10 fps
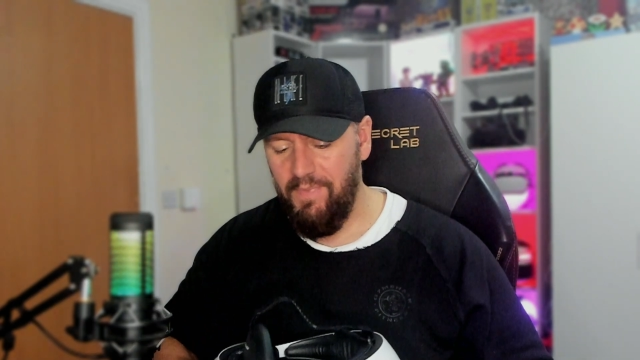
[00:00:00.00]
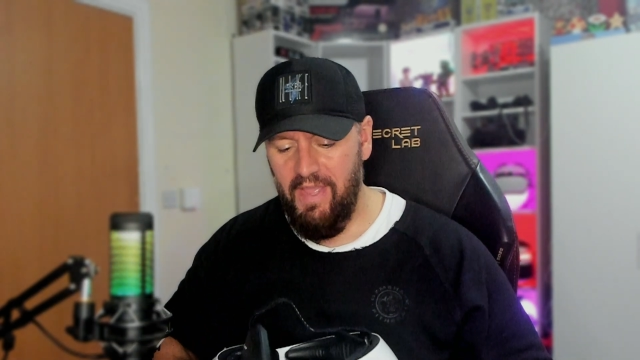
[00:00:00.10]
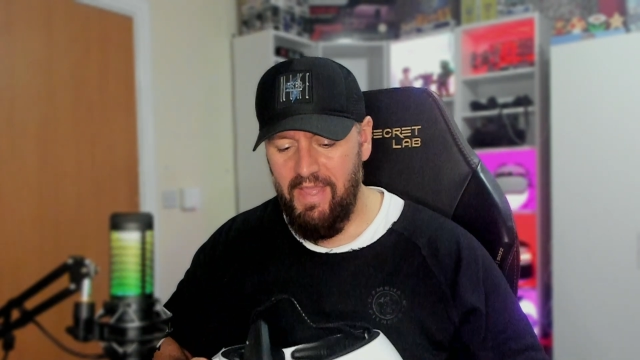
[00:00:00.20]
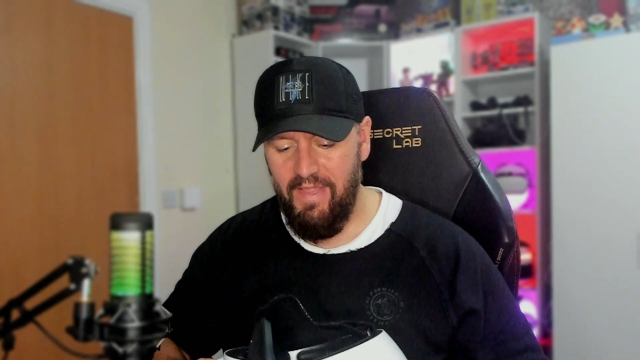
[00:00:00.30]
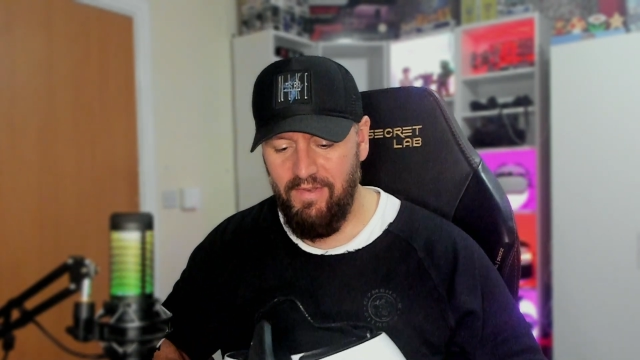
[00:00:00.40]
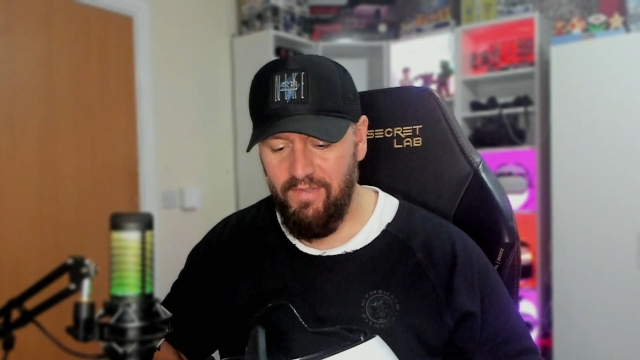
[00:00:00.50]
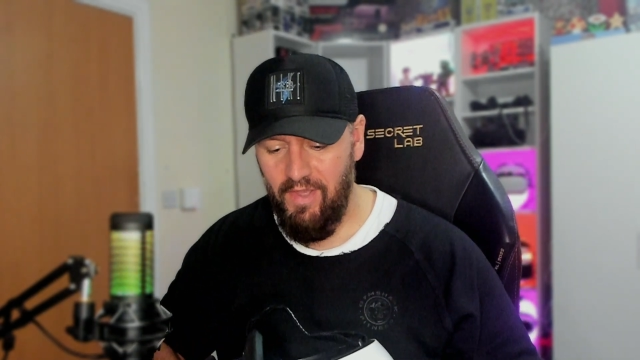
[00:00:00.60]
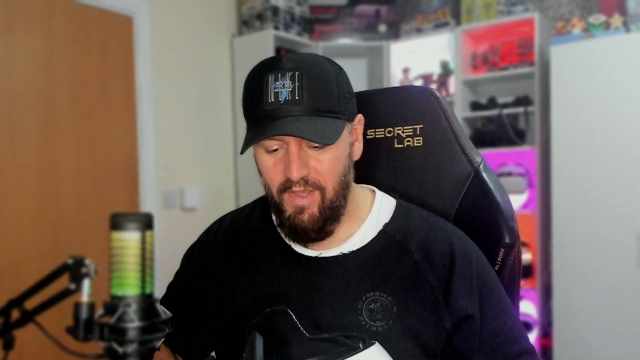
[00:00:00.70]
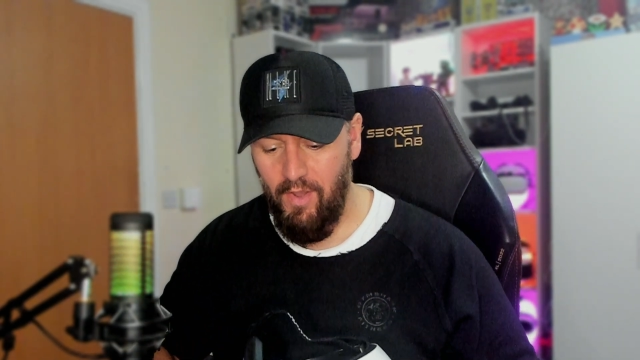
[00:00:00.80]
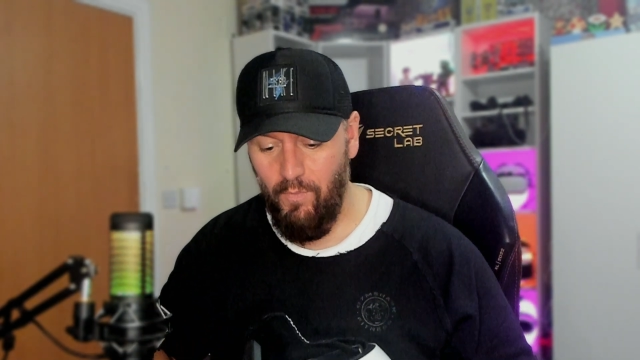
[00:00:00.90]
And
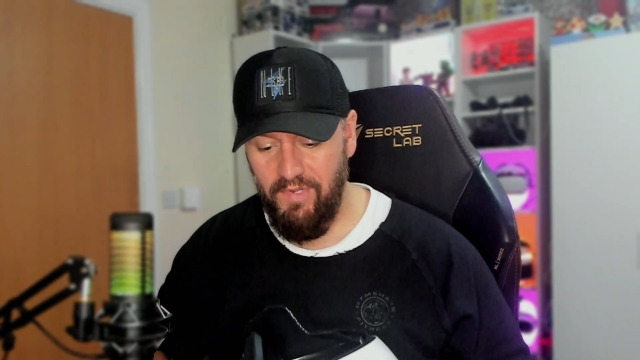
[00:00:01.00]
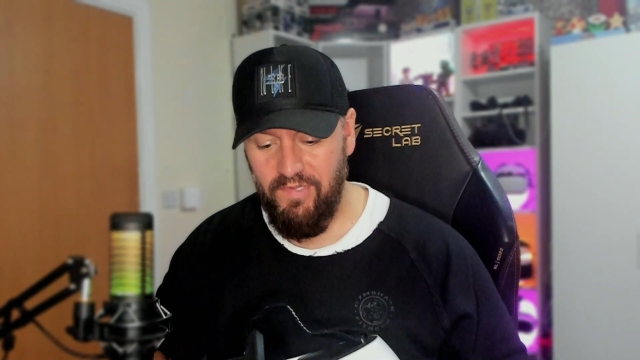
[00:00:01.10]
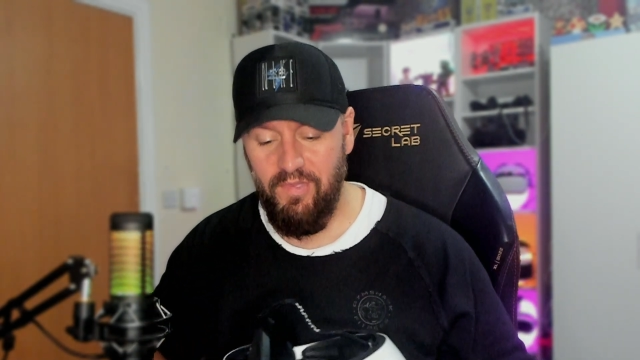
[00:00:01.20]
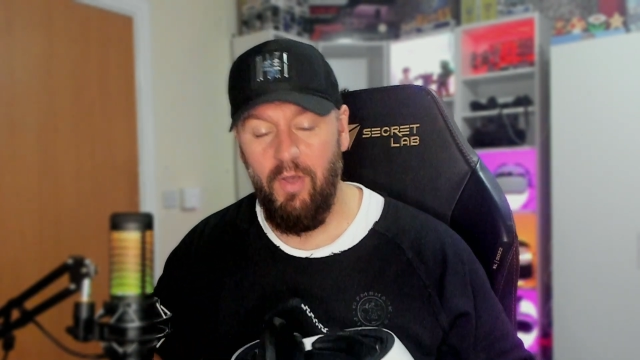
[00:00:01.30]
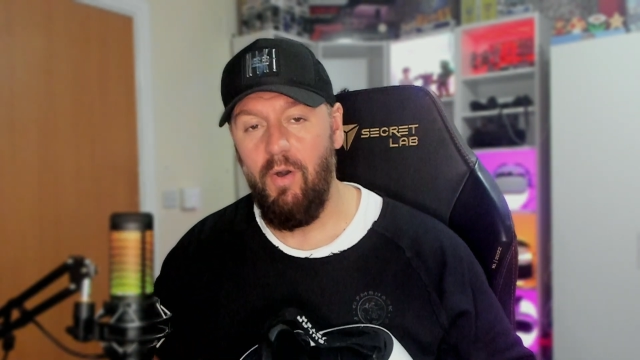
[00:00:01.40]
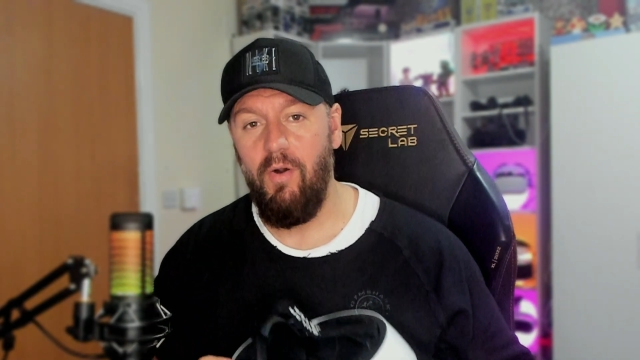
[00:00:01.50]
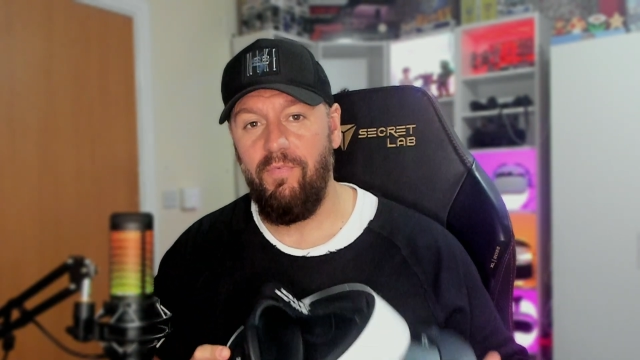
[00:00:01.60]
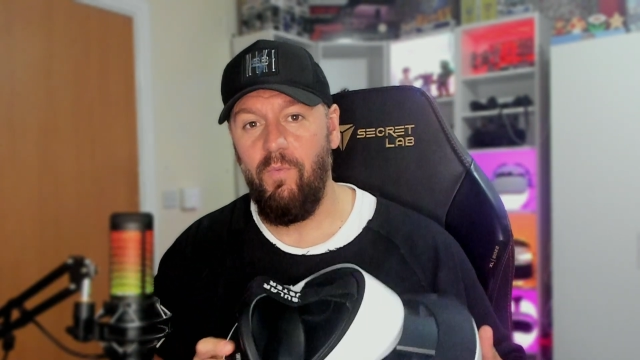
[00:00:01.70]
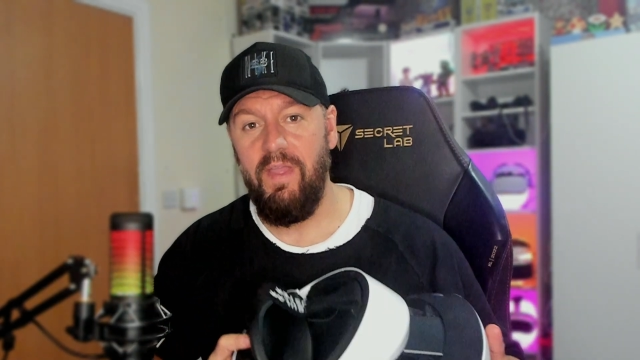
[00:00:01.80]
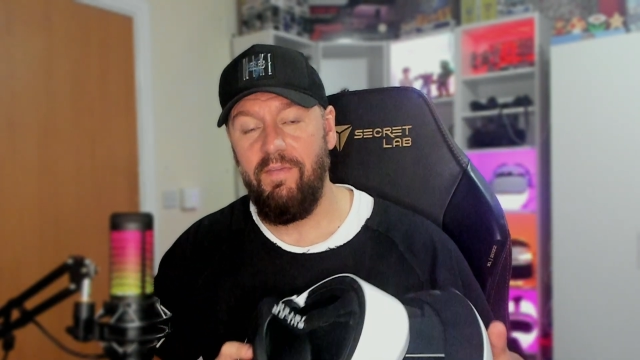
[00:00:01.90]
I wanted to start
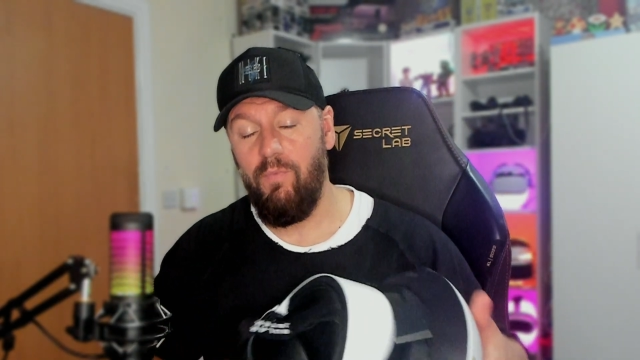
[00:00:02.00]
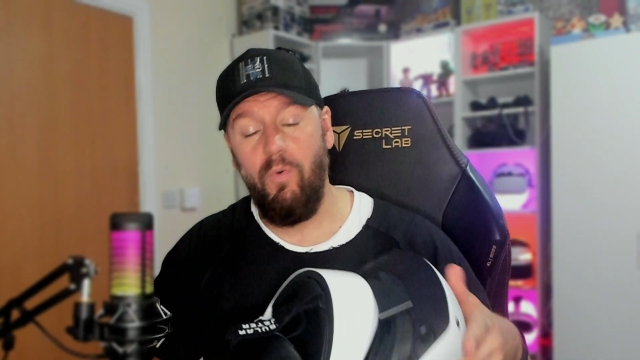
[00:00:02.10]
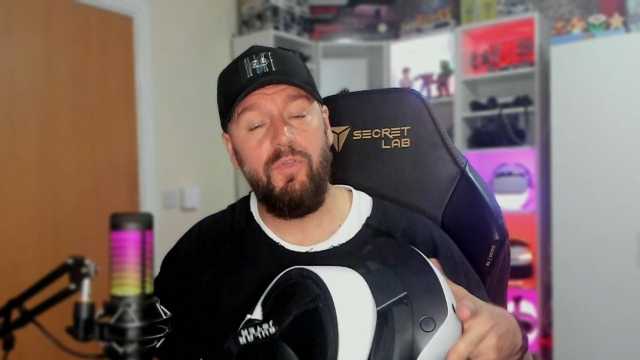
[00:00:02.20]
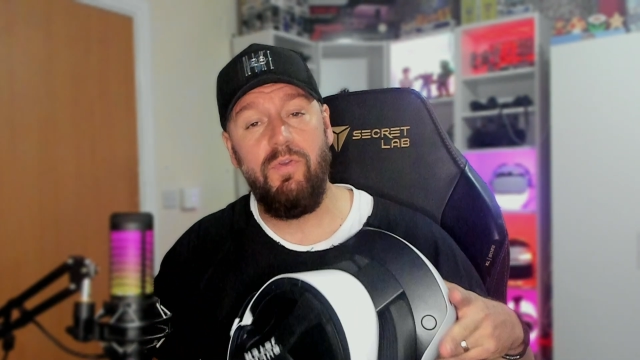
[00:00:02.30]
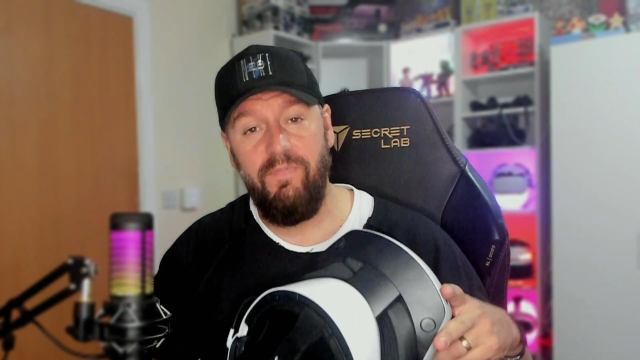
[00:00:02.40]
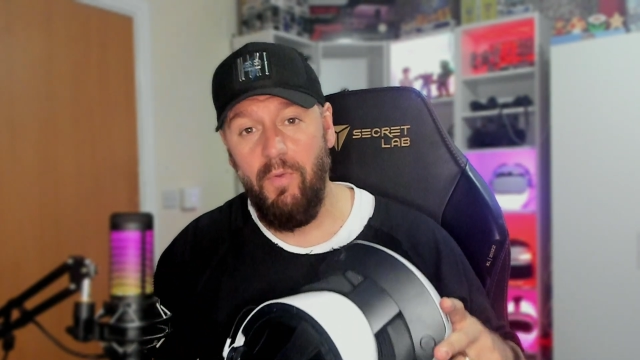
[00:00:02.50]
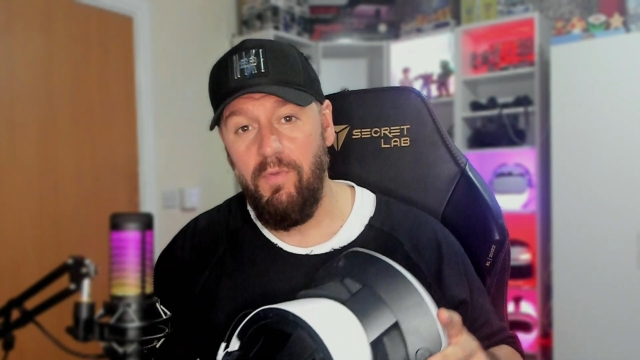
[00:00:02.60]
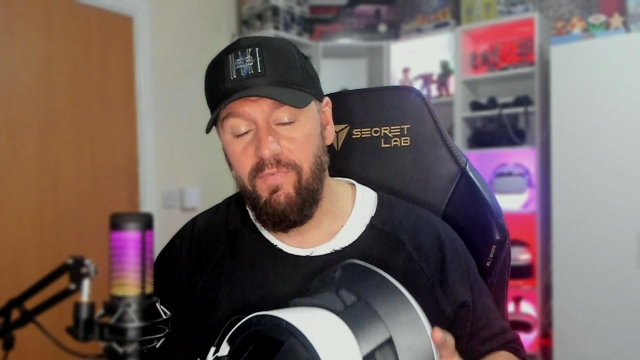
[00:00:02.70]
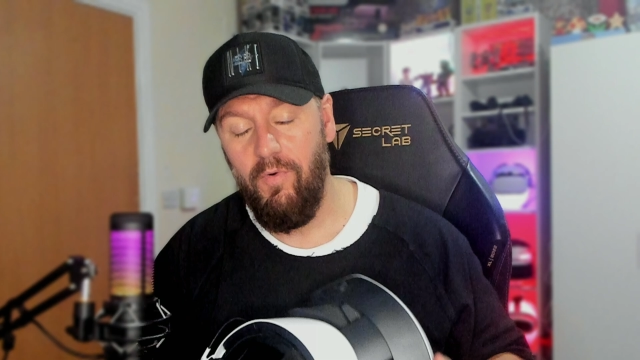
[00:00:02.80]
off with what you voted for